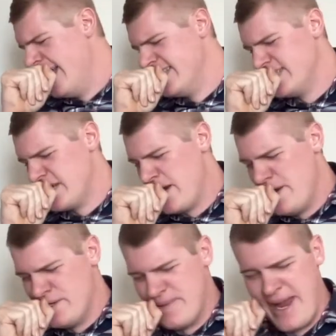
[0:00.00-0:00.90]

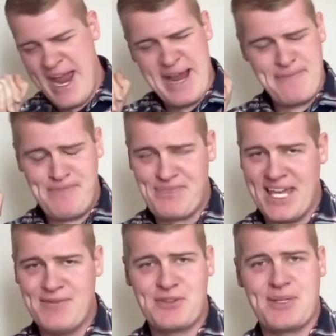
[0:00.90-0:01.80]
Excuse me.
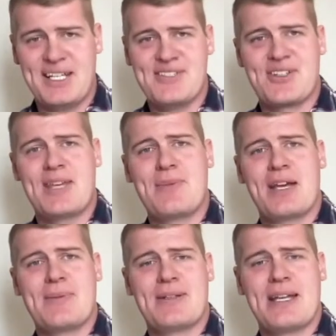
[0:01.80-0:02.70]
Having 3 kids will keep you
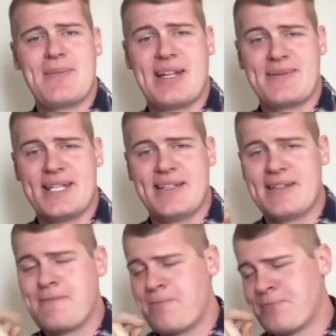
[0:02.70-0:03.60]
up all night, man, I'm telling
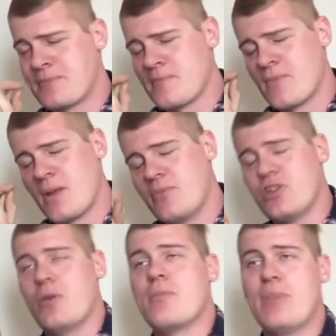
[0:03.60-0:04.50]
you.
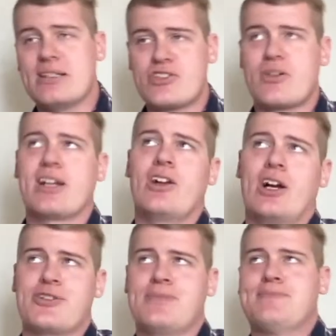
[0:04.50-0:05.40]
So, bought this truck at an
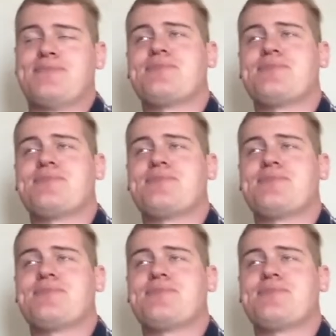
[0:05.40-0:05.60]
auction.